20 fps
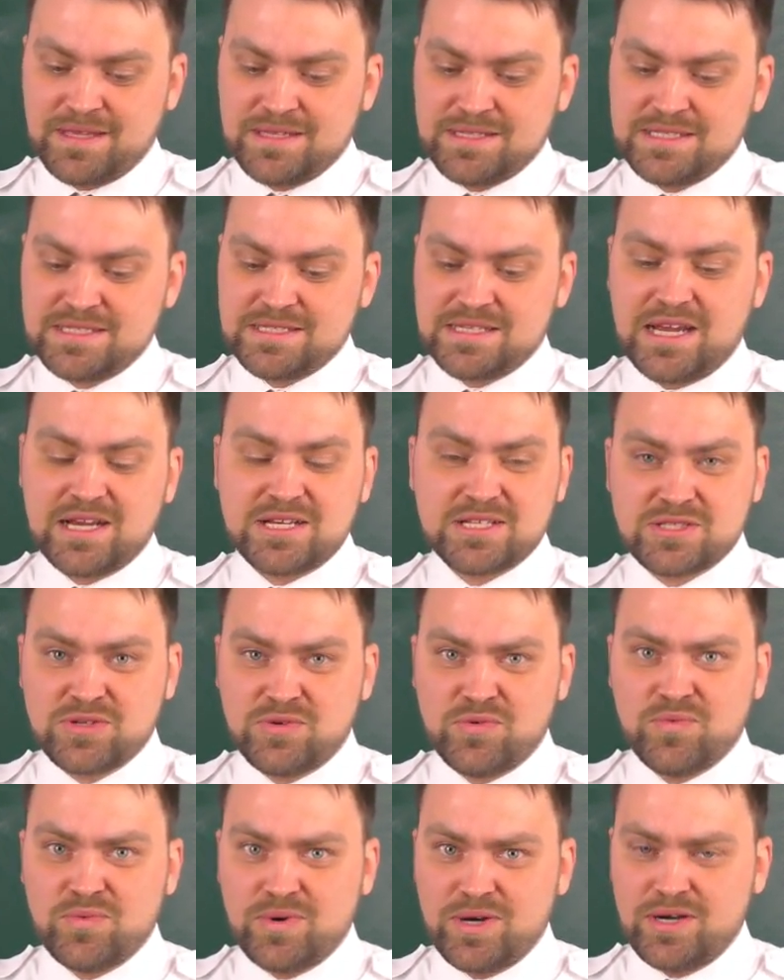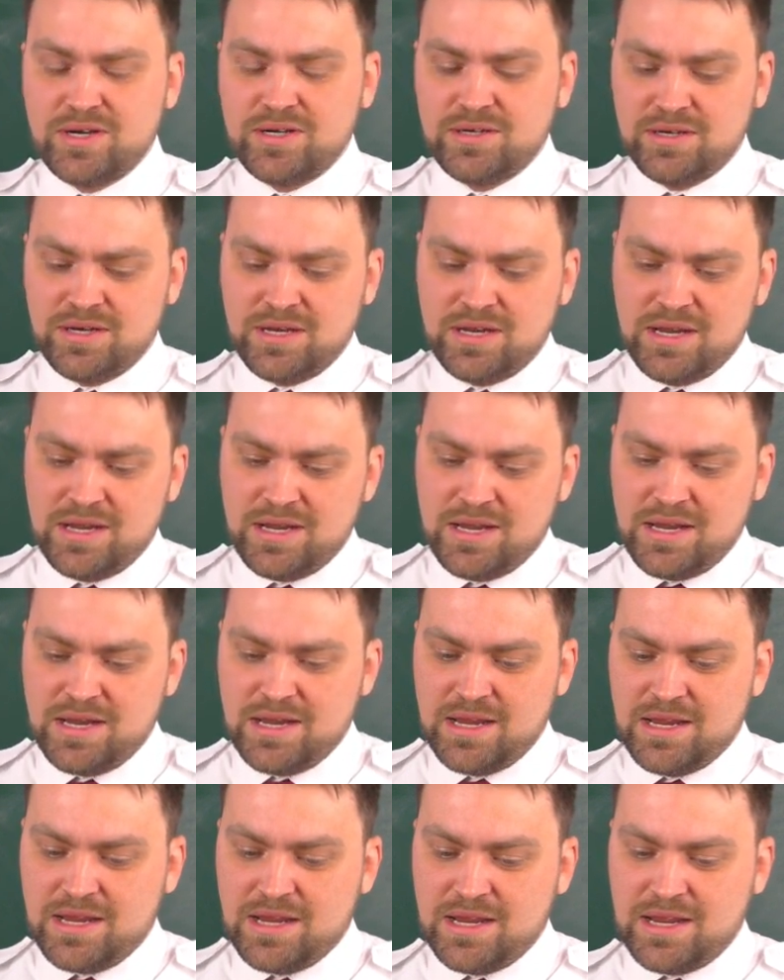stuck somewhere,
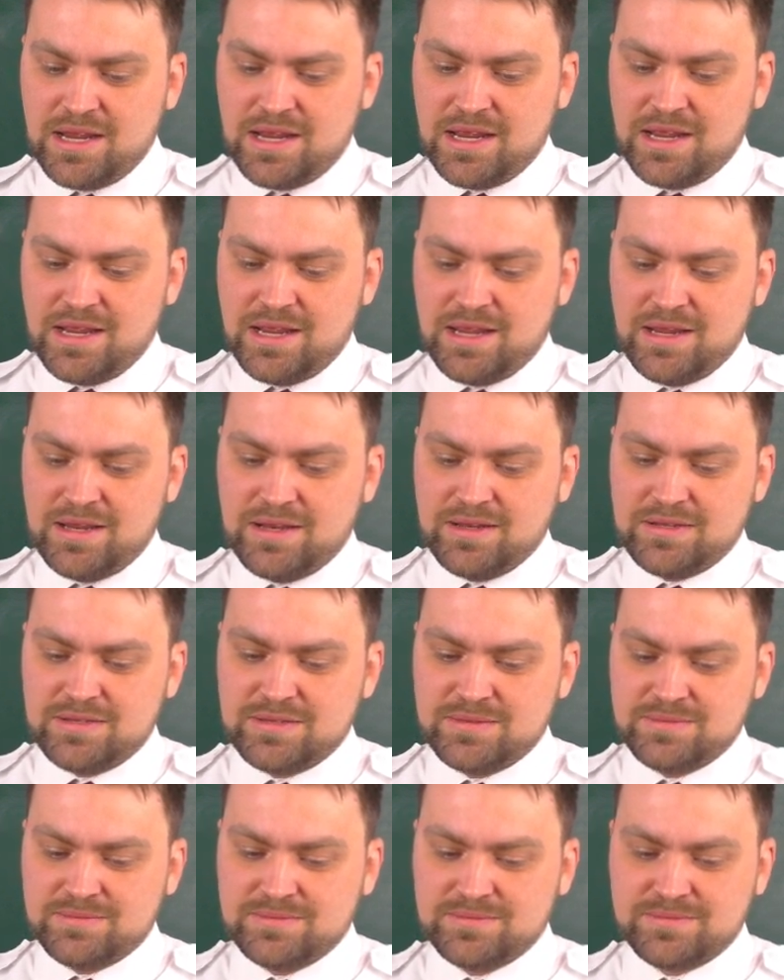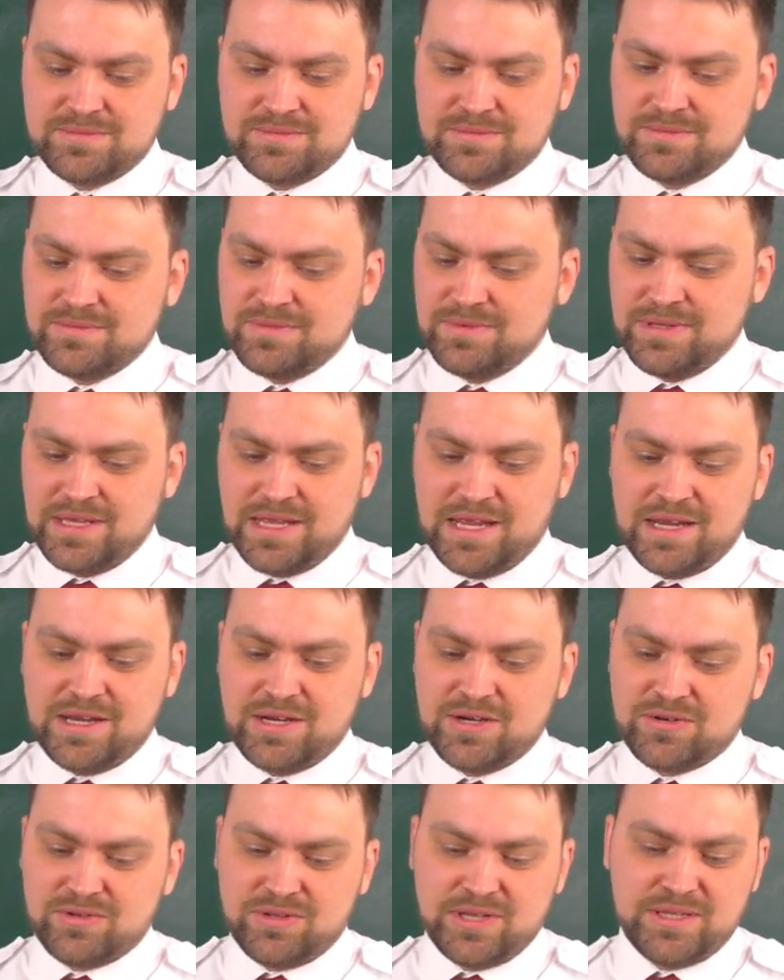and the
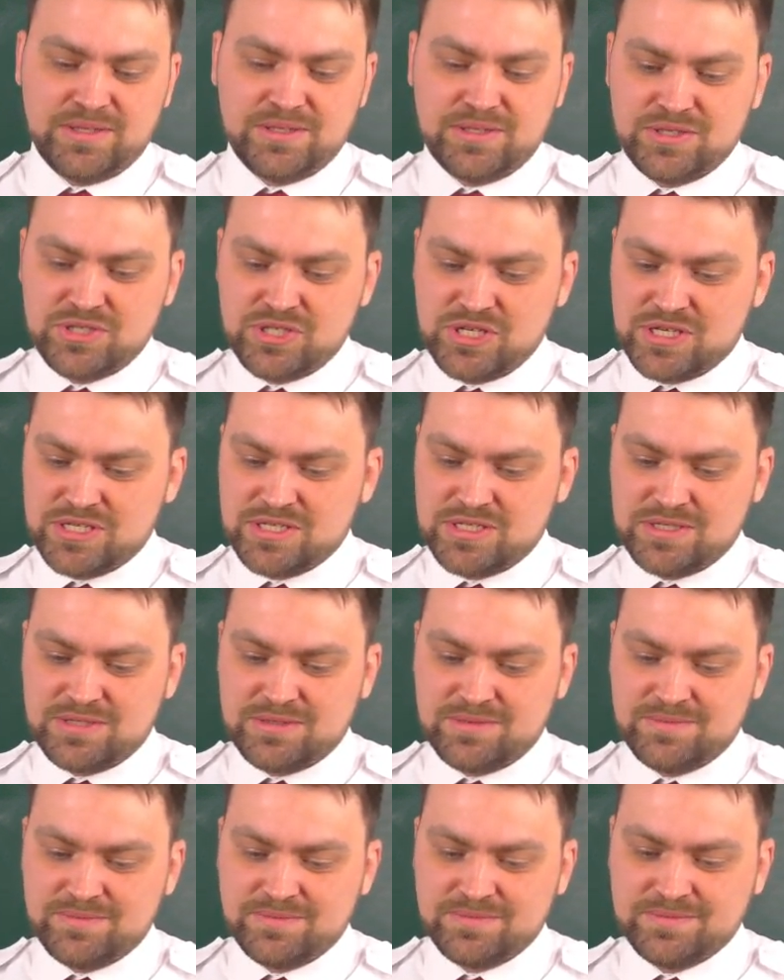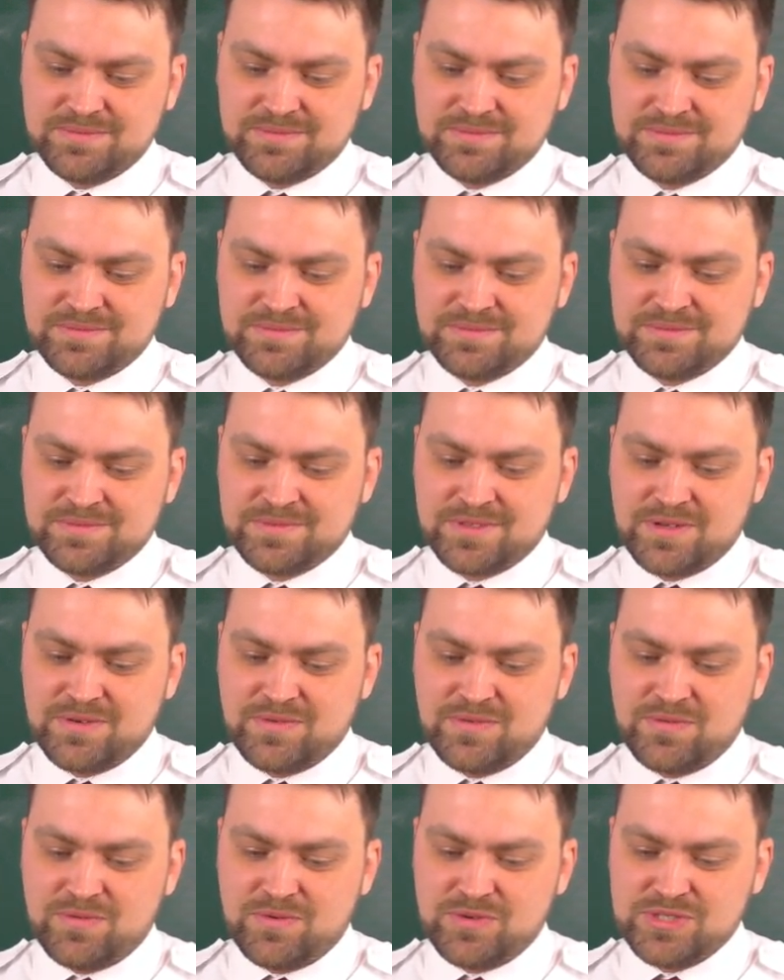Airlander just
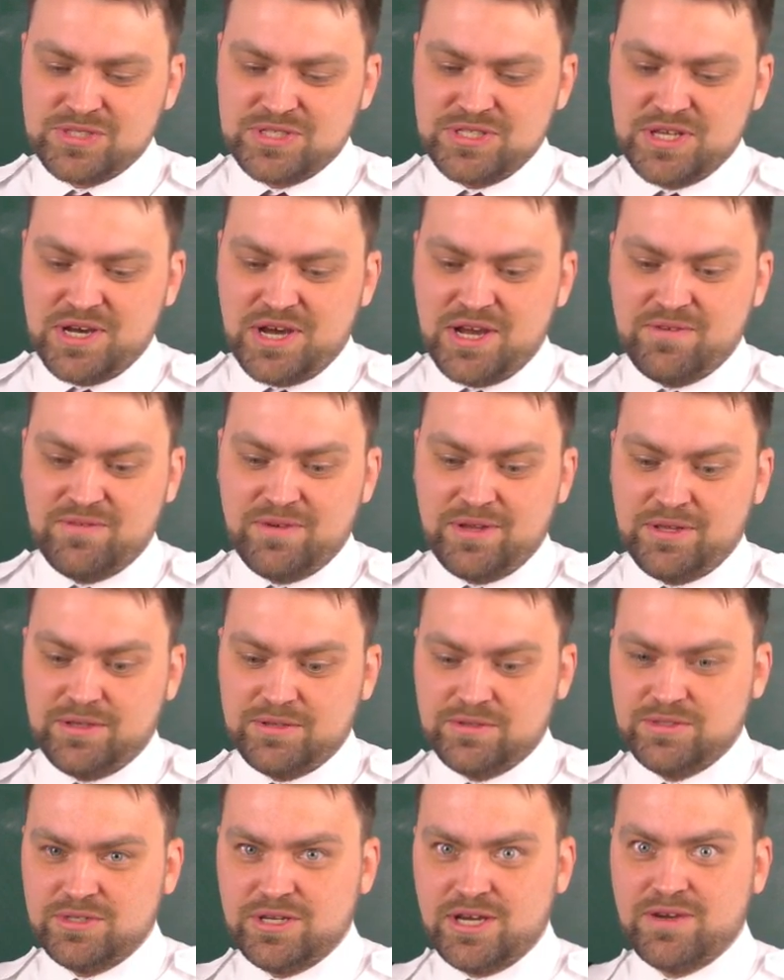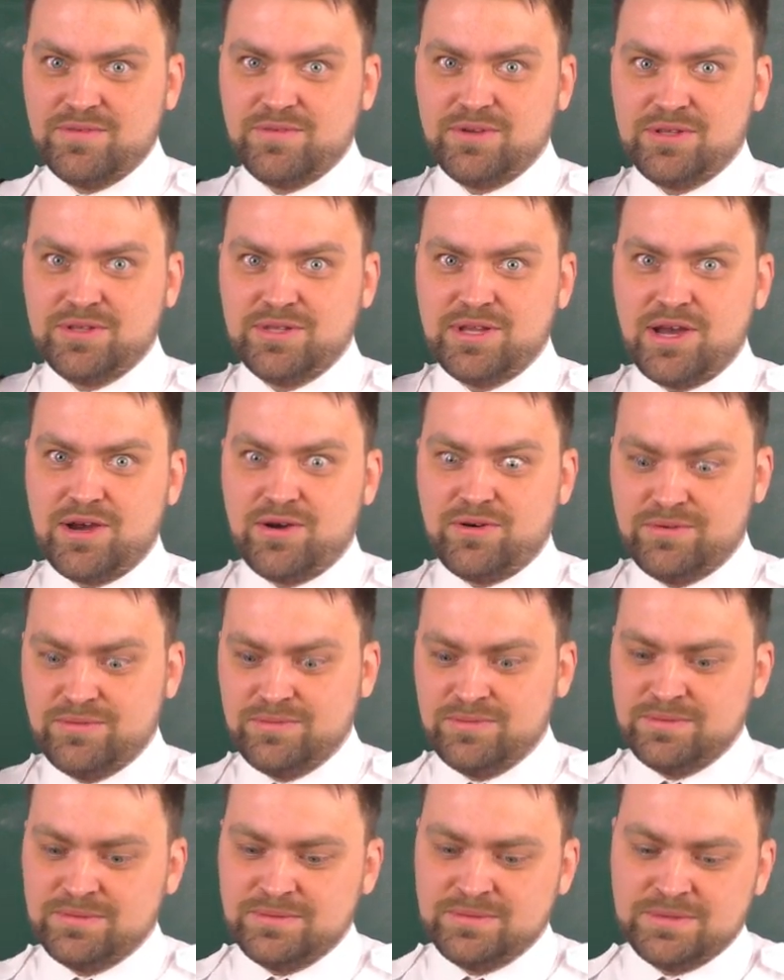was diving down.
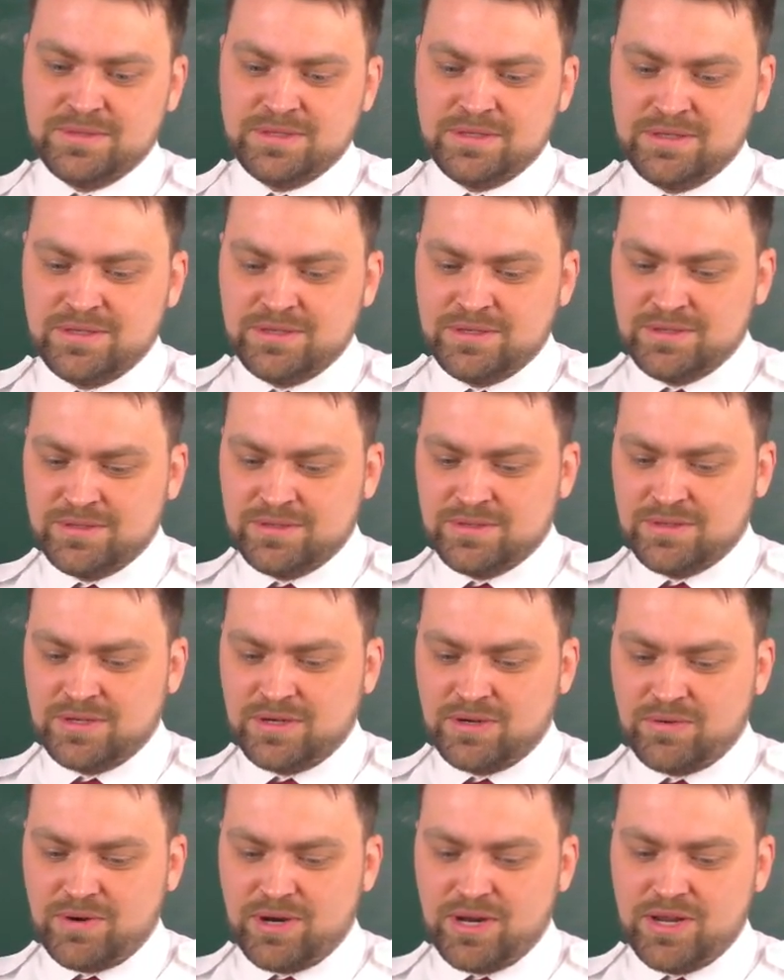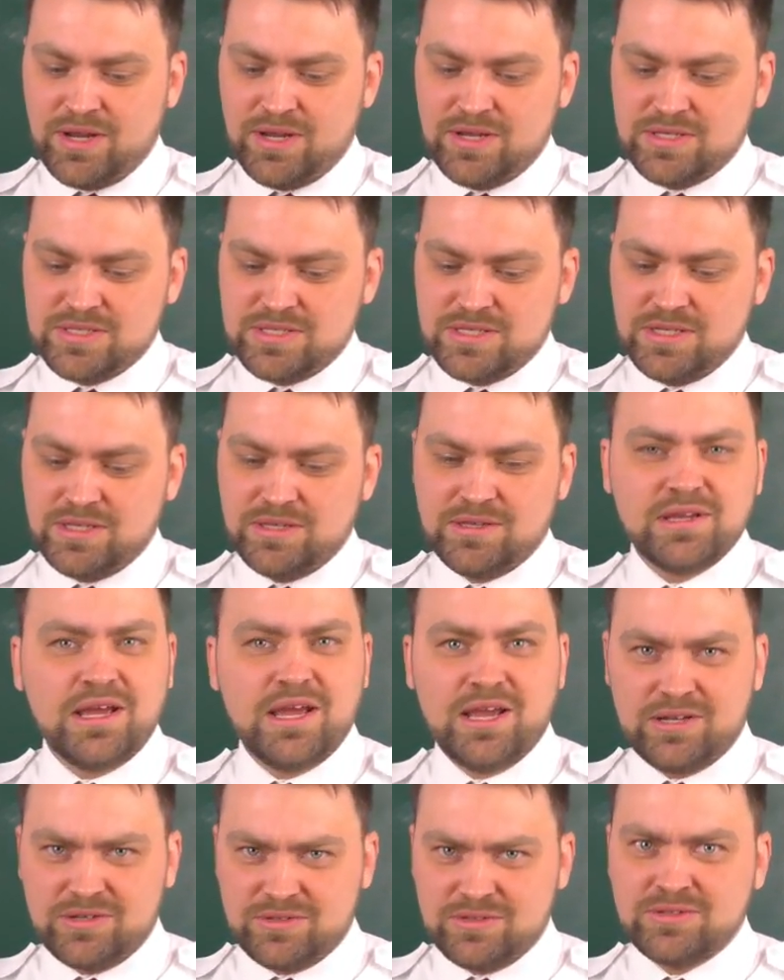Crazy
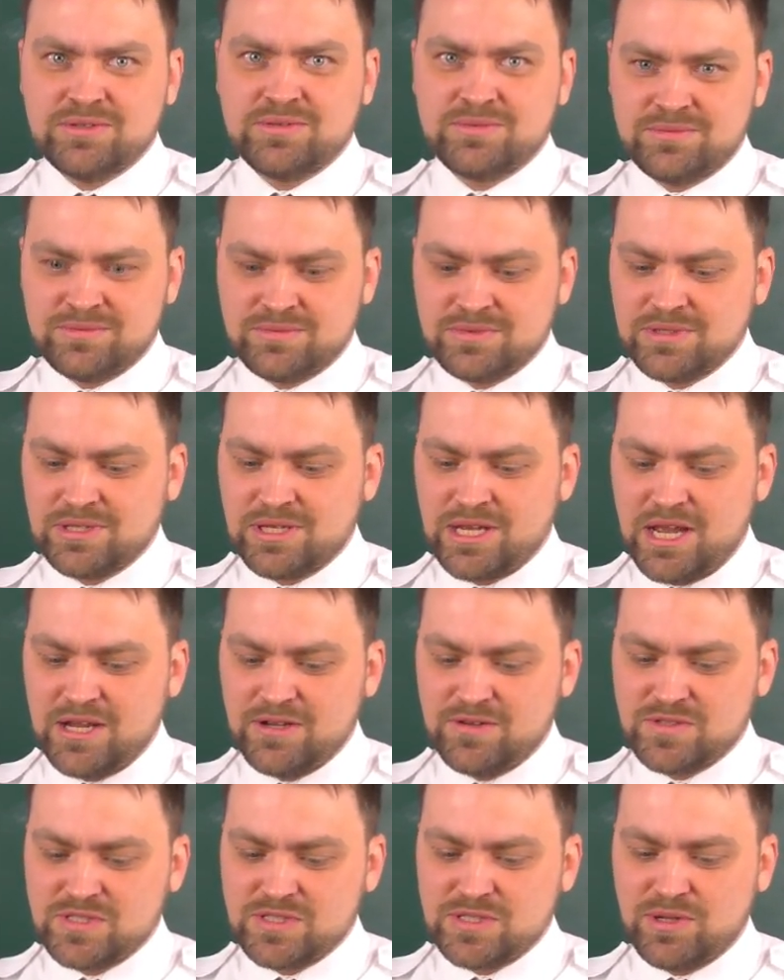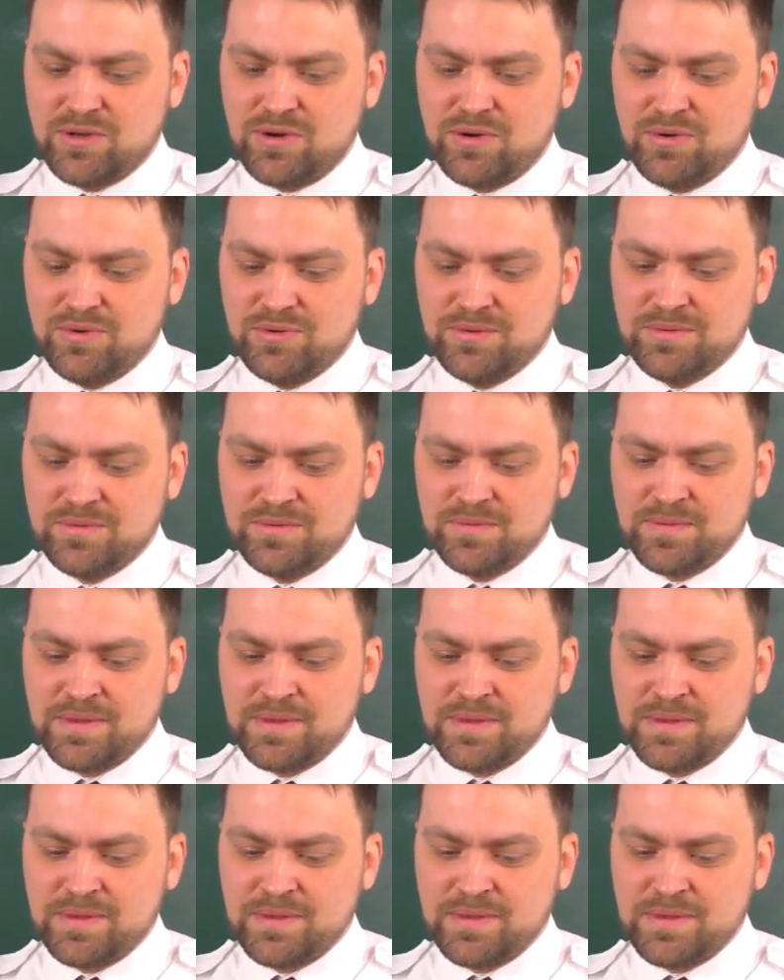and kind of slow.